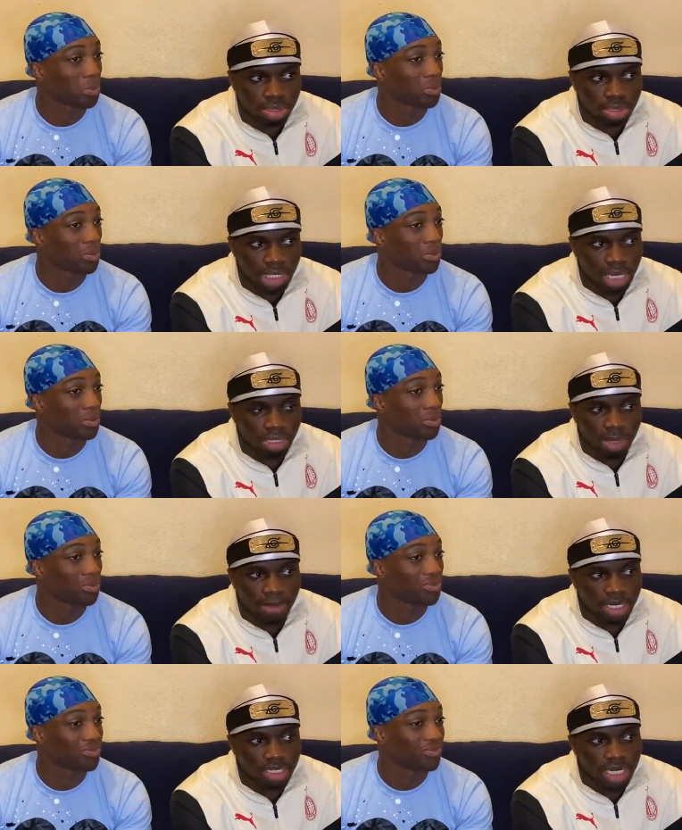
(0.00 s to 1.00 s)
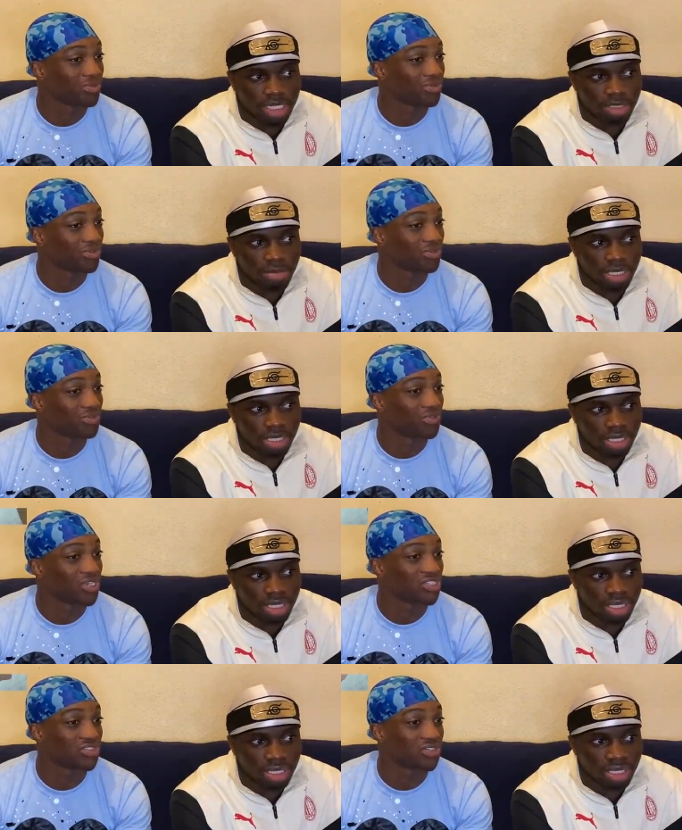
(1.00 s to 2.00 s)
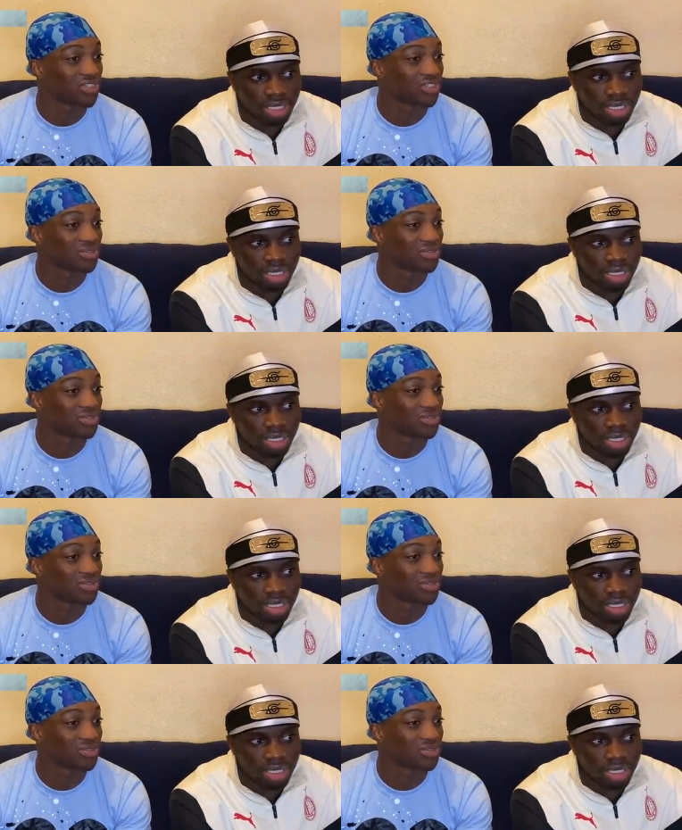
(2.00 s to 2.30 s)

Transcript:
Speaker 1: That looks like martial arts to me. Very strong.